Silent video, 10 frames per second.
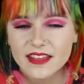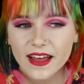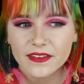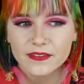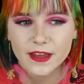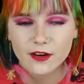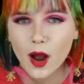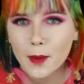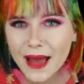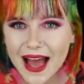that there
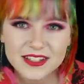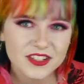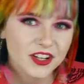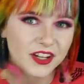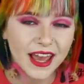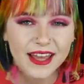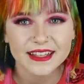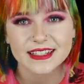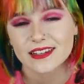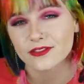are mask
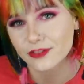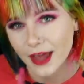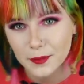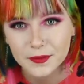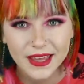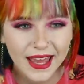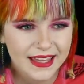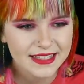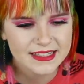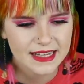gays and femme
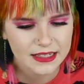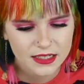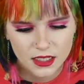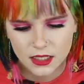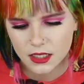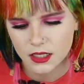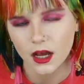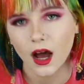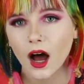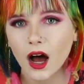gays and
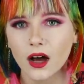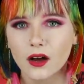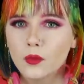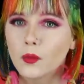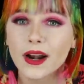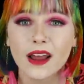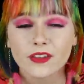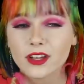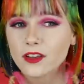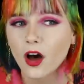
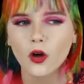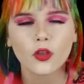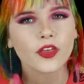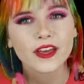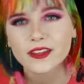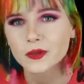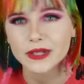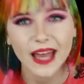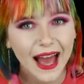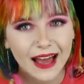whatever. The whole thing that we
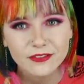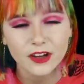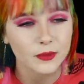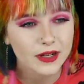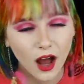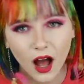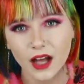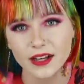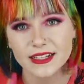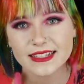have going
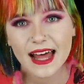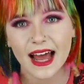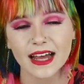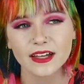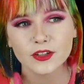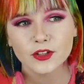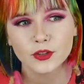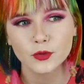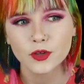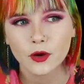on is that
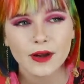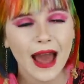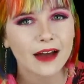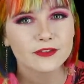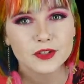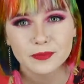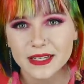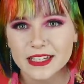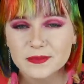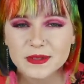you don't have to
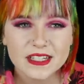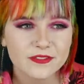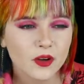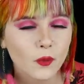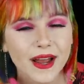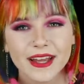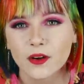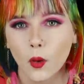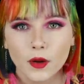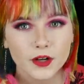be a specific way in
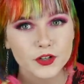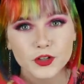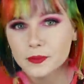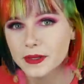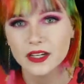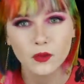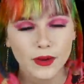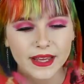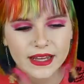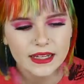order to be
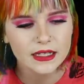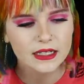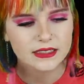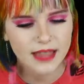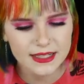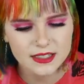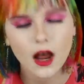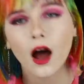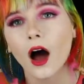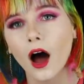queer.
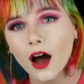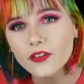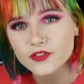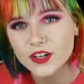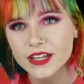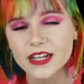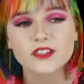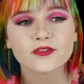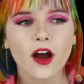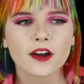That's often, as
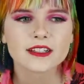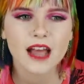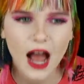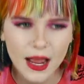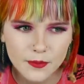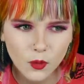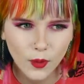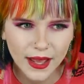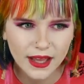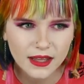far as I'm
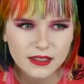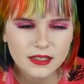aware,